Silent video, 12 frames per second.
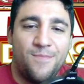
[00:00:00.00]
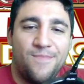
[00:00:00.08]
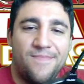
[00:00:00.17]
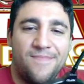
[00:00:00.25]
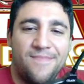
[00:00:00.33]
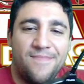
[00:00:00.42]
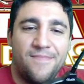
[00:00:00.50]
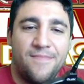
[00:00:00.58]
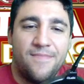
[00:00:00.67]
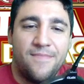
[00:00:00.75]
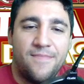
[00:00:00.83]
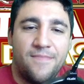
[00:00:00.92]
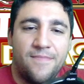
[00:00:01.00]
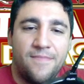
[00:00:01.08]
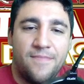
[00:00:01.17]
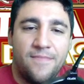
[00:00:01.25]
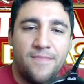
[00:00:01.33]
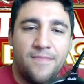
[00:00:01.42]

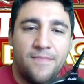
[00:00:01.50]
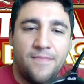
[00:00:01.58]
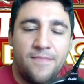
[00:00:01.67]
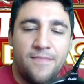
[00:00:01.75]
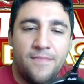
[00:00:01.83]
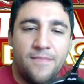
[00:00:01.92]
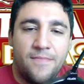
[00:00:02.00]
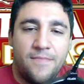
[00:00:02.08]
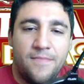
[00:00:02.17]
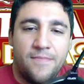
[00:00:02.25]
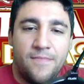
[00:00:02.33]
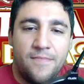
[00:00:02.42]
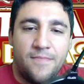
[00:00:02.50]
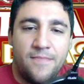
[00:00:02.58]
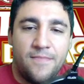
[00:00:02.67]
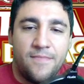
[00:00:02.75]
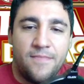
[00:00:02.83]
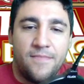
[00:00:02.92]

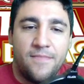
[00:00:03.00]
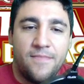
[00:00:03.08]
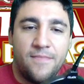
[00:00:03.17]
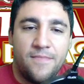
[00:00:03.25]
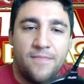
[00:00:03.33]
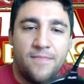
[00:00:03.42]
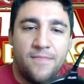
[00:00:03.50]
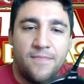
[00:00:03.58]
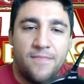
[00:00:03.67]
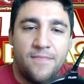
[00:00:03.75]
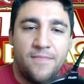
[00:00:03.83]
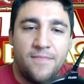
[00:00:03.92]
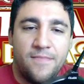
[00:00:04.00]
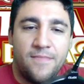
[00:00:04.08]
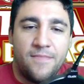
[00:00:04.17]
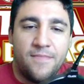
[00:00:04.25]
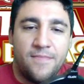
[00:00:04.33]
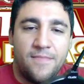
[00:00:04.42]

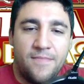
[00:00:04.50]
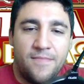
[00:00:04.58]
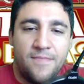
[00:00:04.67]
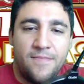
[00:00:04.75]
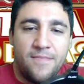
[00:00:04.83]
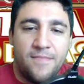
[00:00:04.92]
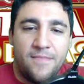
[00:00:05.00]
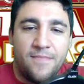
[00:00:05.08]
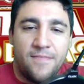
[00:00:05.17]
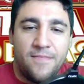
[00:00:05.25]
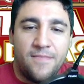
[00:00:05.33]
This person isn't speaking.